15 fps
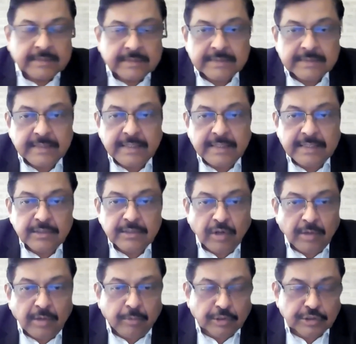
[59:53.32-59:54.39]
See, it is
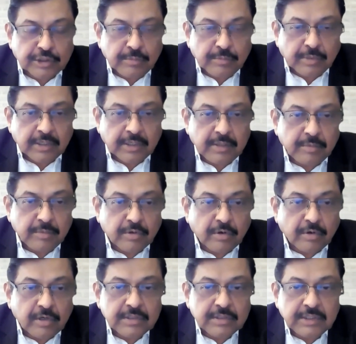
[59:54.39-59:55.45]
not possible
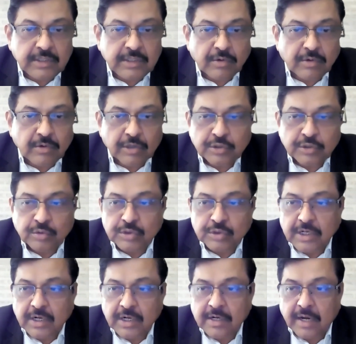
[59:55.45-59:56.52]
because in the
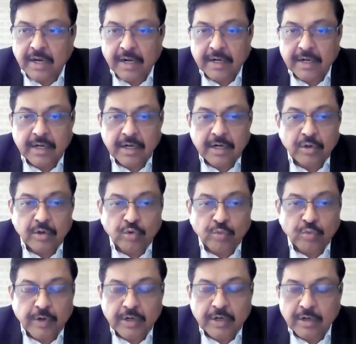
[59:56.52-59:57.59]
Constitution under Article
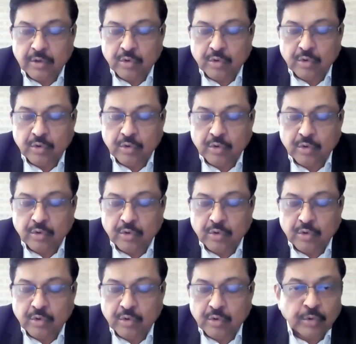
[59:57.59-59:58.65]

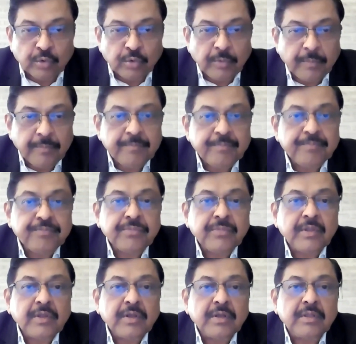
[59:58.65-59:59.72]
243W,
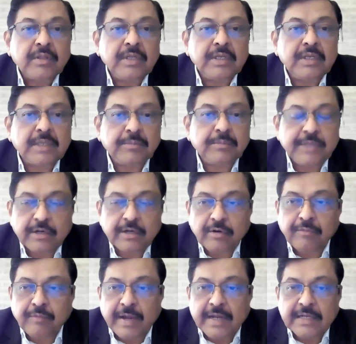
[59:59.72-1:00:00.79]
the subject
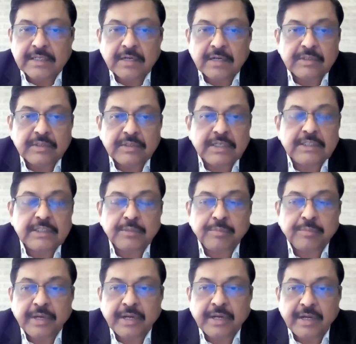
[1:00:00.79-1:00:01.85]
of fire services is
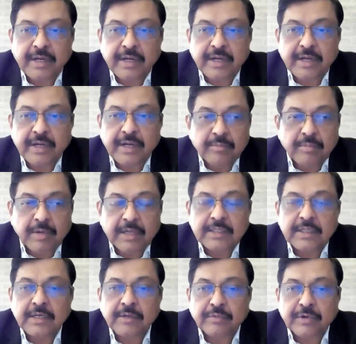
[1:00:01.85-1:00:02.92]
being dealt by
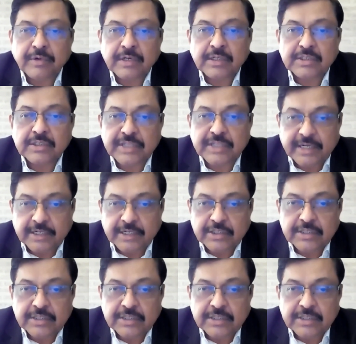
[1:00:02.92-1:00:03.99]
the different
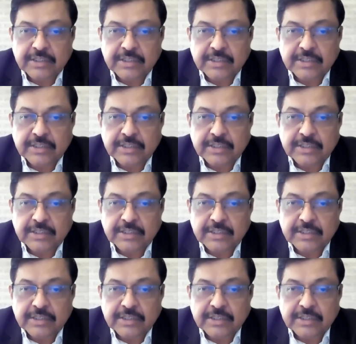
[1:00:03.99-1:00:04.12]
states.